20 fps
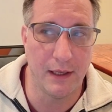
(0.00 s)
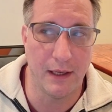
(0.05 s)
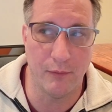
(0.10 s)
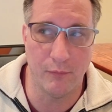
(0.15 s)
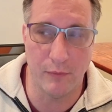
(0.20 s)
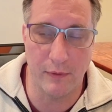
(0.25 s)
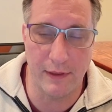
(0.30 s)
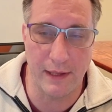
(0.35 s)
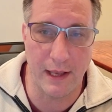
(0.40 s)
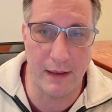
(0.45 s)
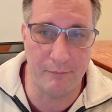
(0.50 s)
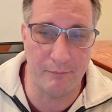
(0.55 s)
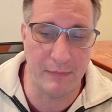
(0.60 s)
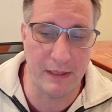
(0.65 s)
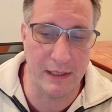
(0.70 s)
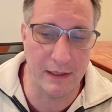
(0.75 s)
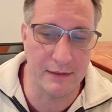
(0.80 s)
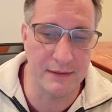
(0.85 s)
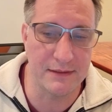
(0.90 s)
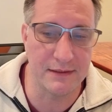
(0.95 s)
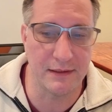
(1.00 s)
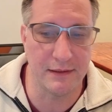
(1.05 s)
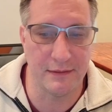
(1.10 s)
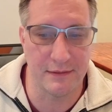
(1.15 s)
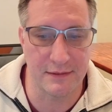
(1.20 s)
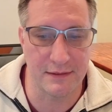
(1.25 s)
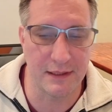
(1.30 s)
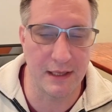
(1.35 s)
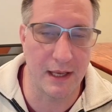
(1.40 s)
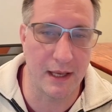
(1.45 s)
And what that means
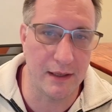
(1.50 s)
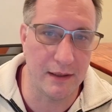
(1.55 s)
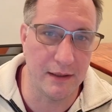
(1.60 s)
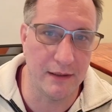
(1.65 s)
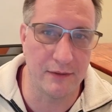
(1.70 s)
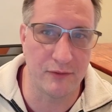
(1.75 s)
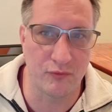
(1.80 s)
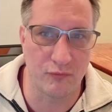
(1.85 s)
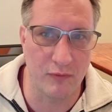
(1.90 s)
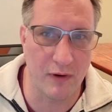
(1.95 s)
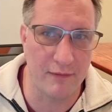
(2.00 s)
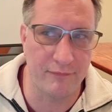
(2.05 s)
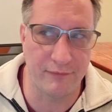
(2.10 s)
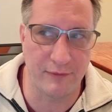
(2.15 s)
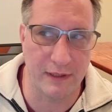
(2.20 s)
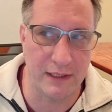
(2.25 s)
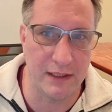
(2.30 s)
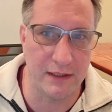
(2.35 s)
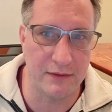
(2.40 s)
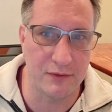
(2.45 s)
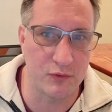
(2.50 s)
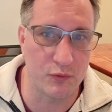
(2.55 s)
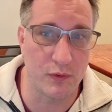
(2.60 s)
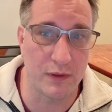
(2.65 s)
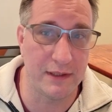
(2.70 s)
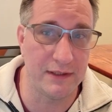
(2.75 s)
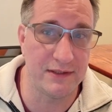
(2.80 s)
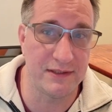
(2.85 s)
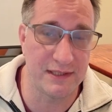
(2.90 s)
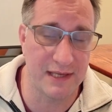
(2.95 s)
is that it's roughly
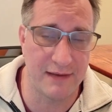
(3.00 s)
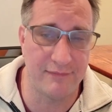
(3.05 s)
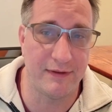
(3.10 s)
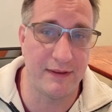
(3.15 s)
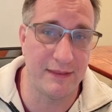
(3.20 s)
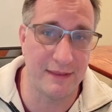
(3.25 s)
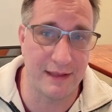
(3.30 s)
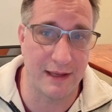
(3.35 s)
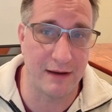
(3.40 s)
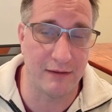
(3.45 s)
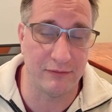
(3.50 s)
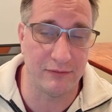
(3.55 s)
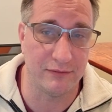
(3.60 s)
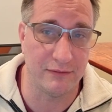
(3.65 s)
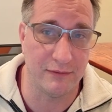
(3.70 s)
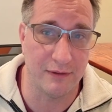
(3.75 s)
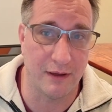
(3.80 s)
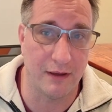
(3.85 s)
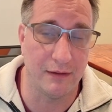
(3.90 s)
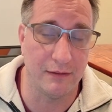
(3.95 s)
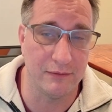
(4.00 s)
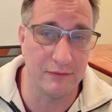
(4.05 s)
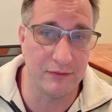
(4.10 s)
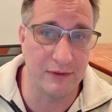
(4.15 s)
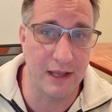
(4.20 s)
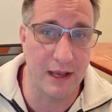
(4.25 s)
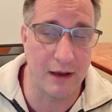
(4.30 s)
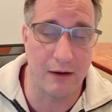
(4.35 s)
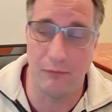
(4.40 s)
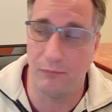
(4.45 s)
$27,000
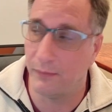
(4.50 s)
now.